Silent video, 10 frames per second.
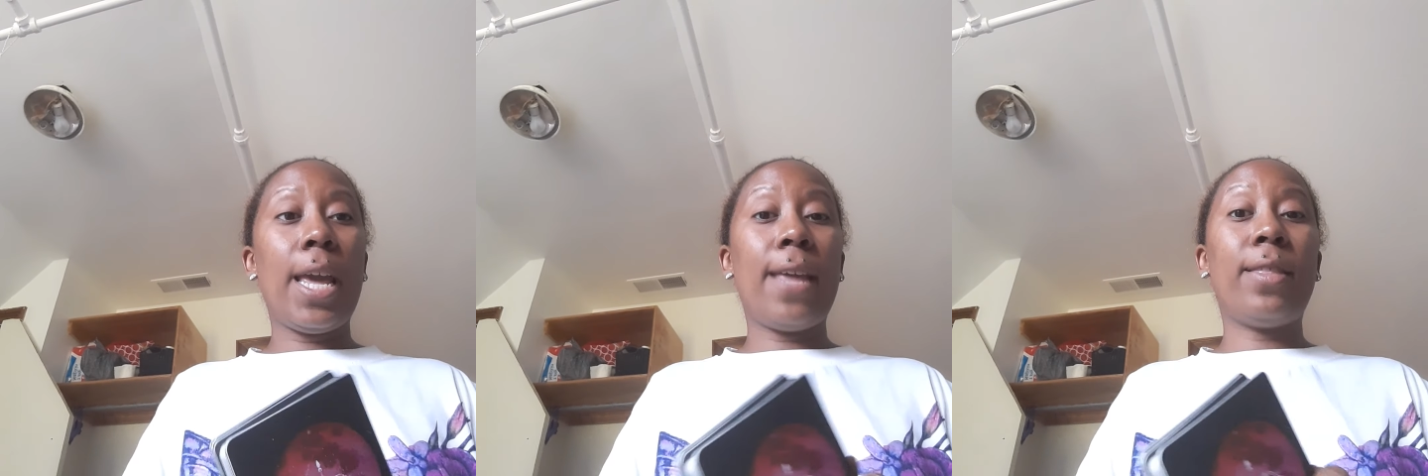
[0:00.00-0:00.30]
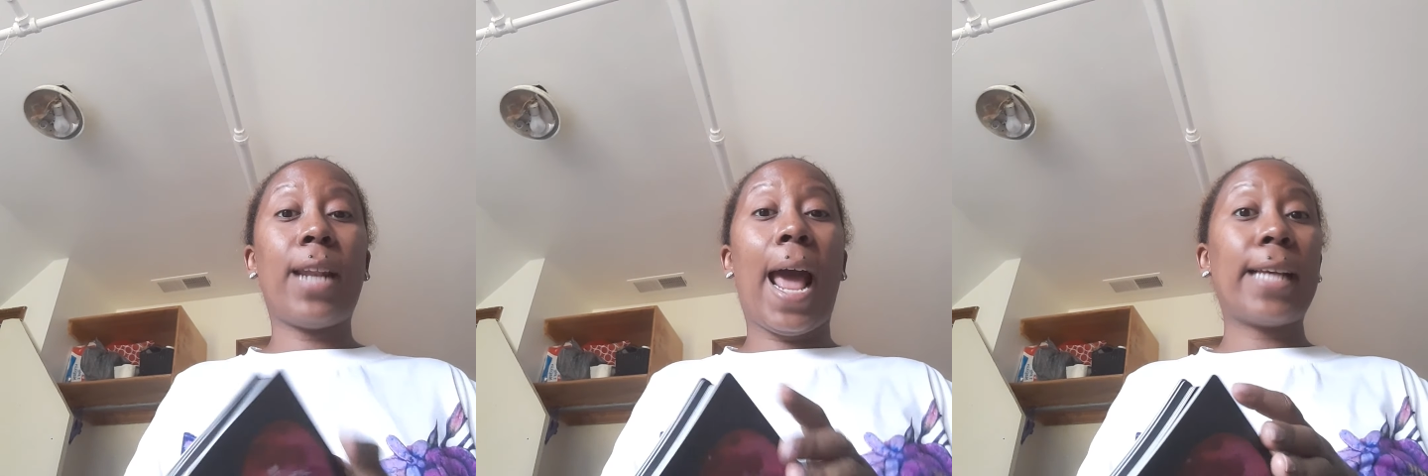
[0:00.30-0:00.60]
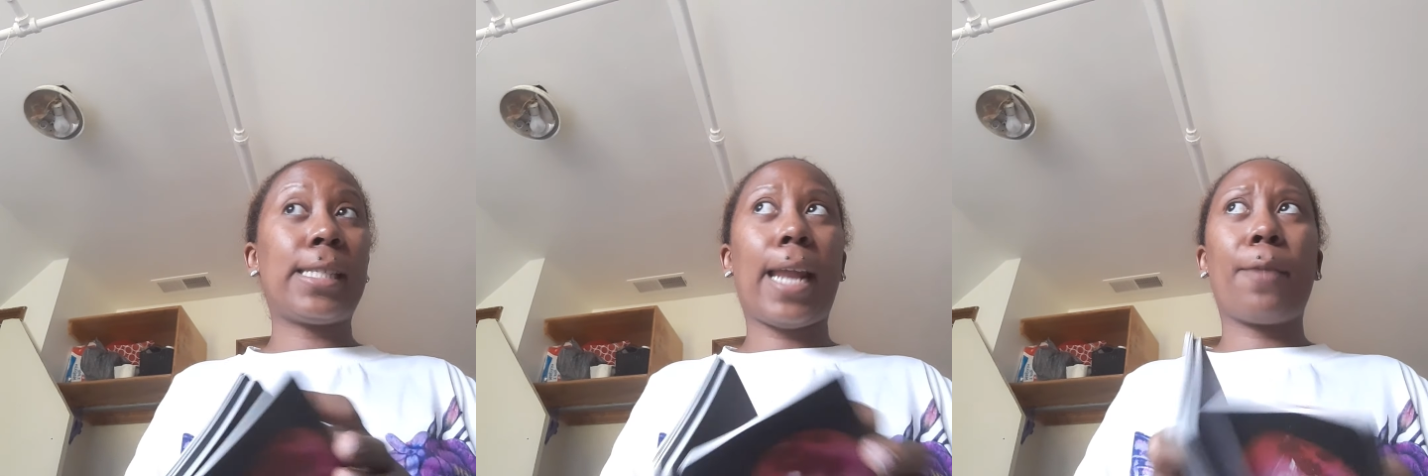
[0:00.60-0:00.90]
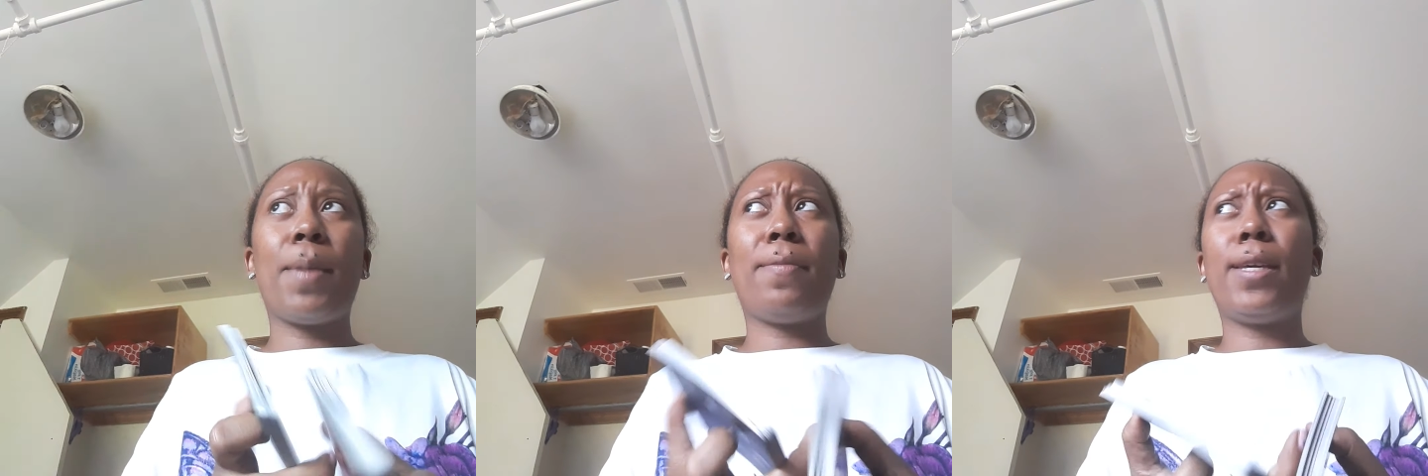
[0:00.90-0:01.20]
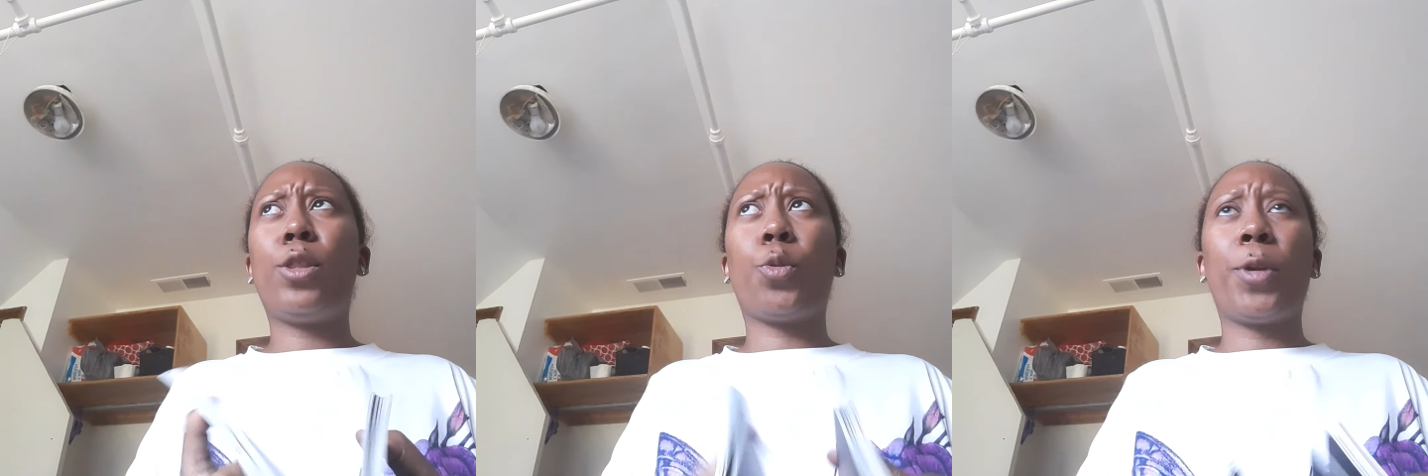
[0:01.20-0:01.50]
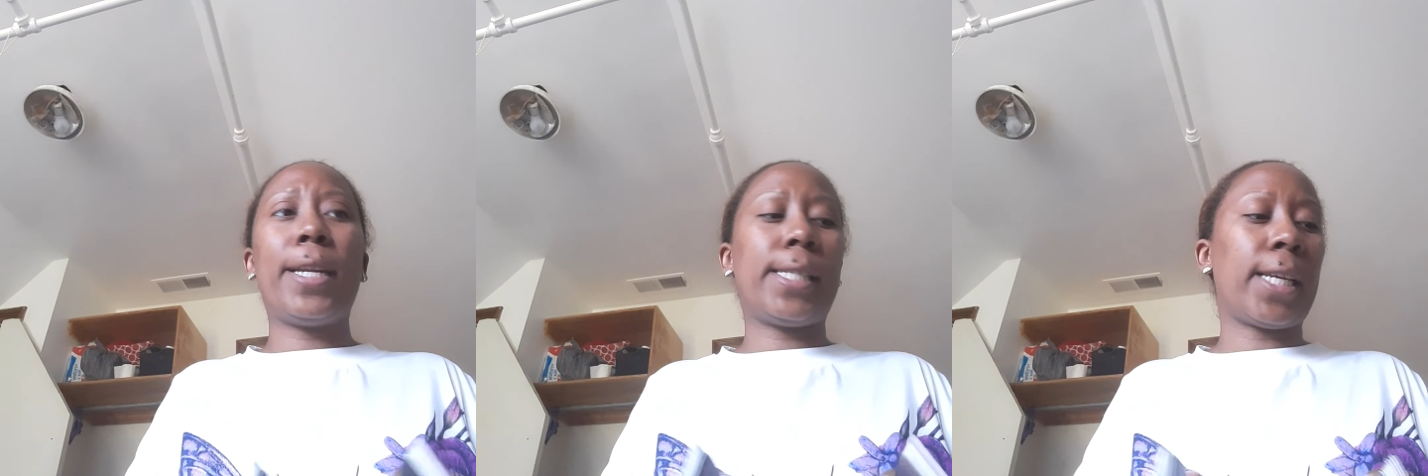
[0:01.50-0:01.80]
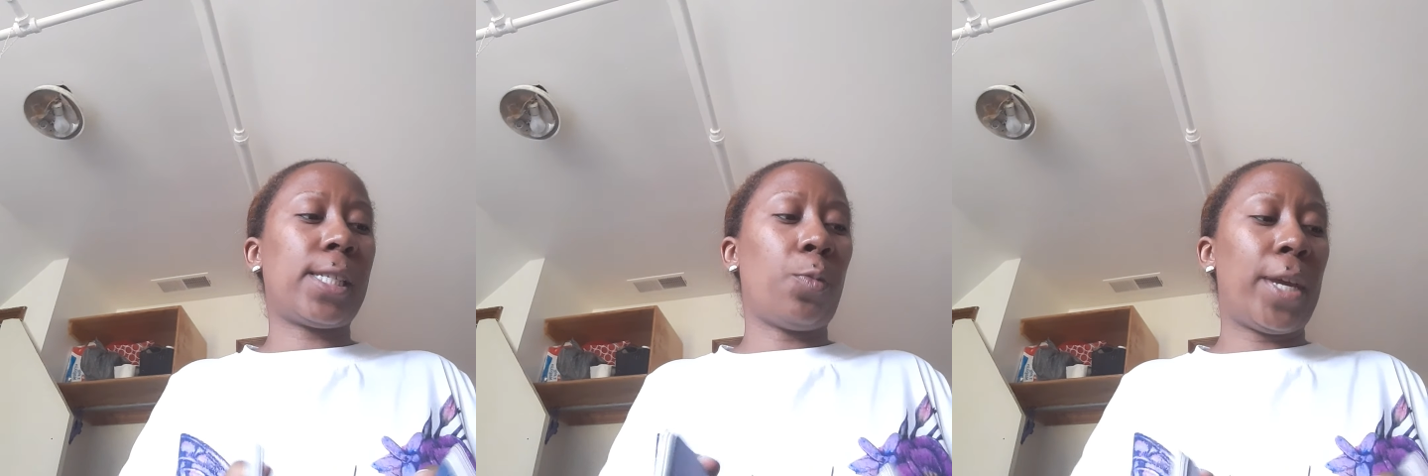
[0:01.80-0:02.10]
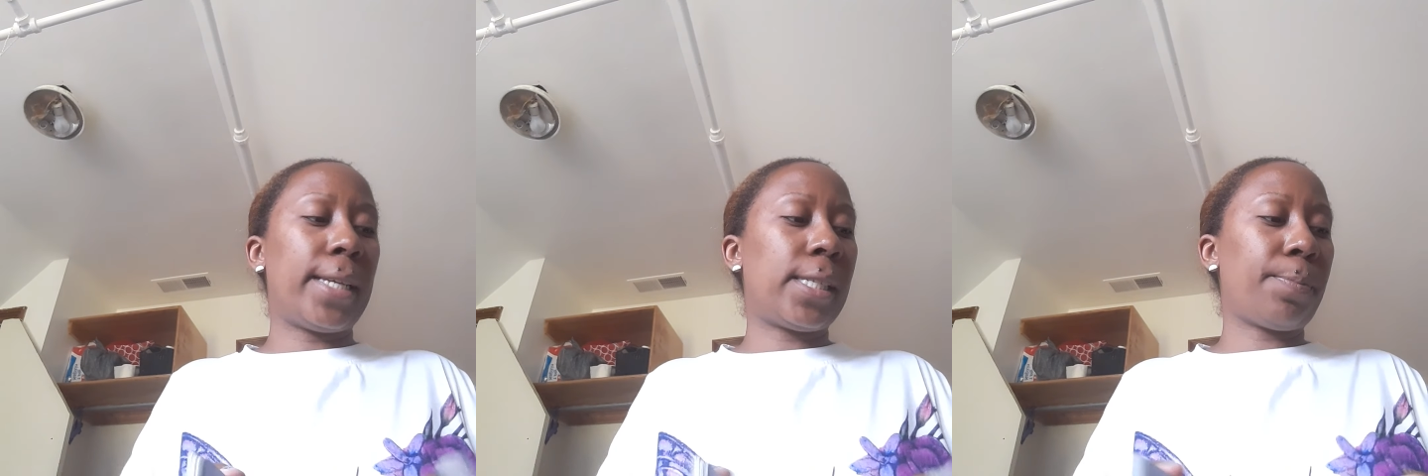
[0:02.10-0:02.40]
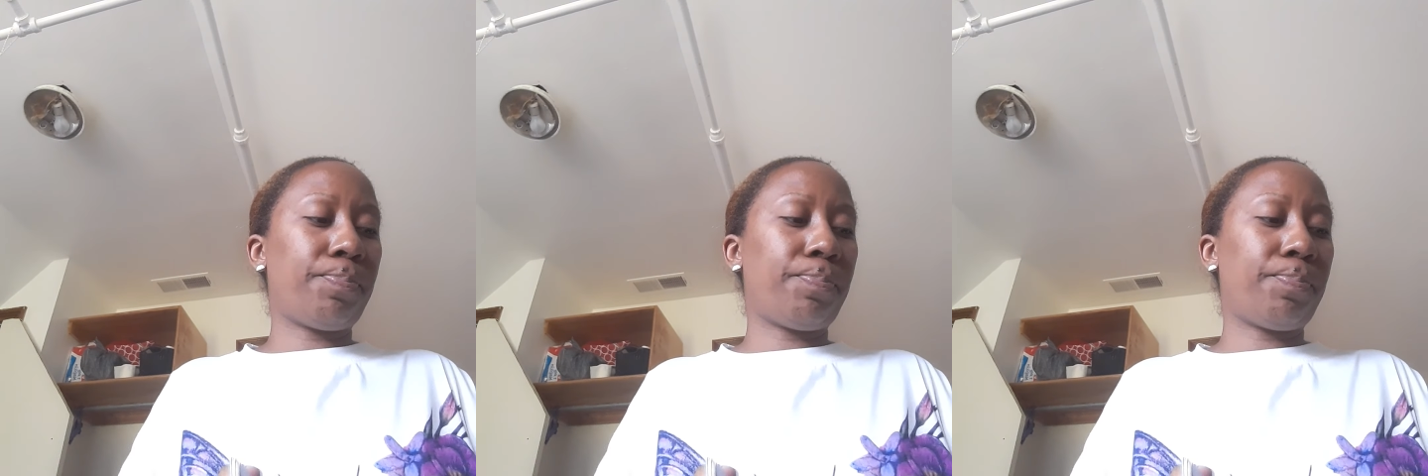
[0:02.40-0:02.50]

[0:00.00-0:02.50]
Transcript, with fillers: in the last like maybe three to six weeks.